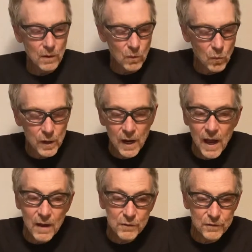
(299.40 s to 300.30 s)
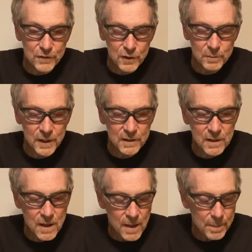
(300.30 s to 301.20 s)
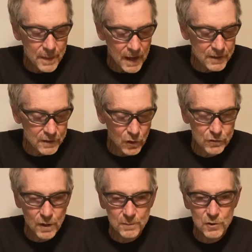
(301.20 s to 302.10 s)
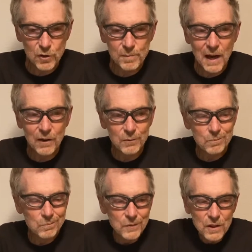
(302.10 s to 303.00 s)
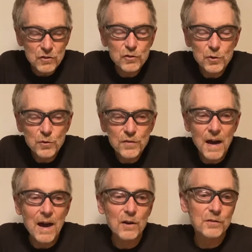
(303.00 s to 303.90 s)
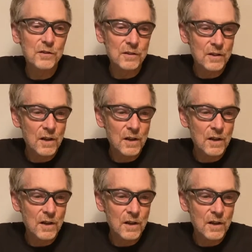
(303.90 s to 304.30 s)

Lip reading: when I have the film in, and it goes up to about 2,000